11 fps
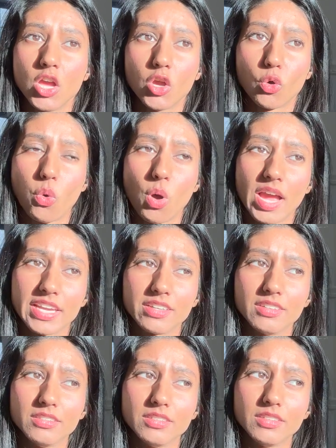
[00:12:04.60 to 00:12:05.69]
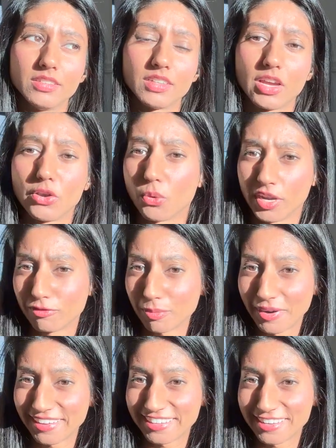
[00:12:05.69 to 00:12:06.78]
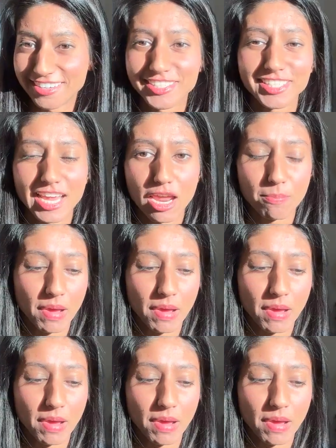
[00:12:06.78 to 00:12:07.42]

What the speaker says: quite annoyed, from what I can understand,